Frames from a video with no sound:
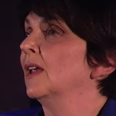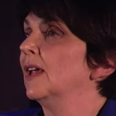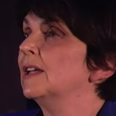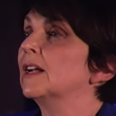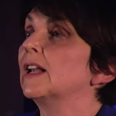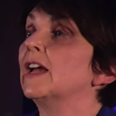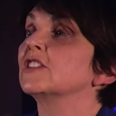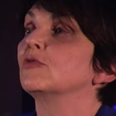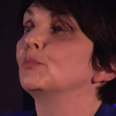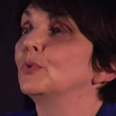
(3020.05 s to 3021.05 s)
in a
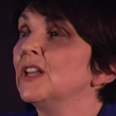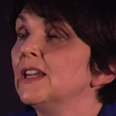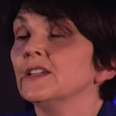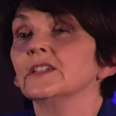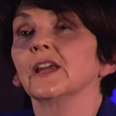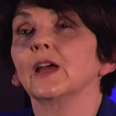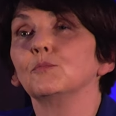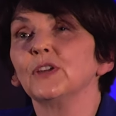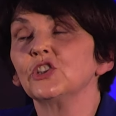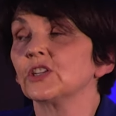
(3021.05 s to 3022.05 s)
class of brilliant,
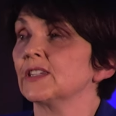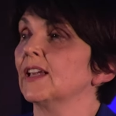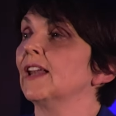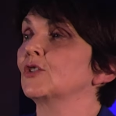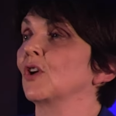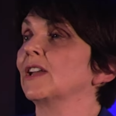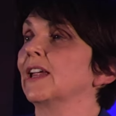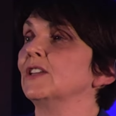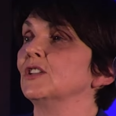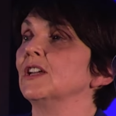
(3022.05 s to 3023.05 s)
ambitious electronic
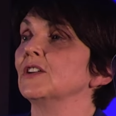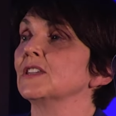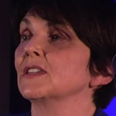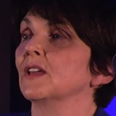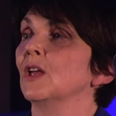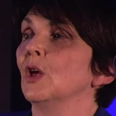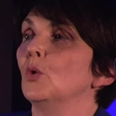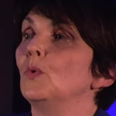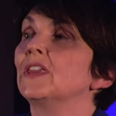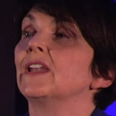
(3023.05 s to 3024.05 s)
engineers
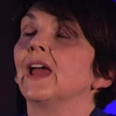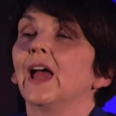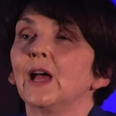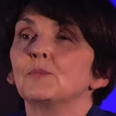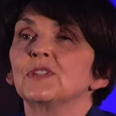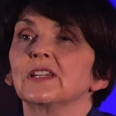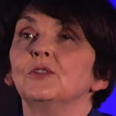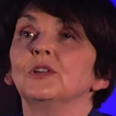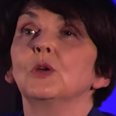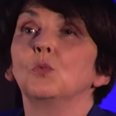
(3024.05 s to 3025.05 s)
with an
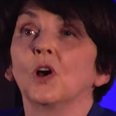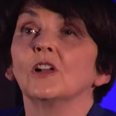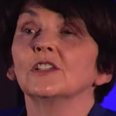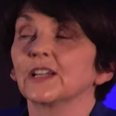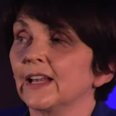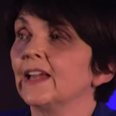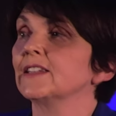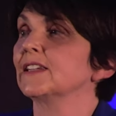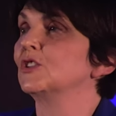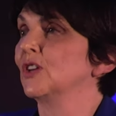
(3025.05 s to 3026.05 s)
absolutely
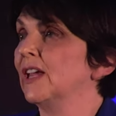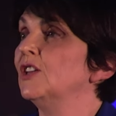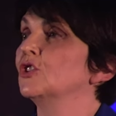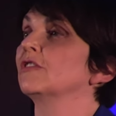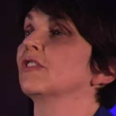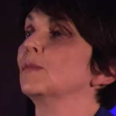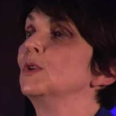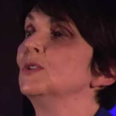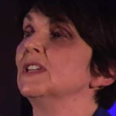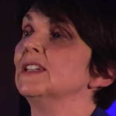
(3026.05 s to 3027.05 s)
world-class education from
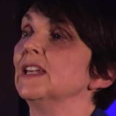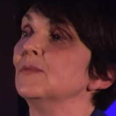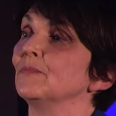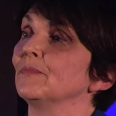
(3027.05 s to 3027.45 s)
UCD.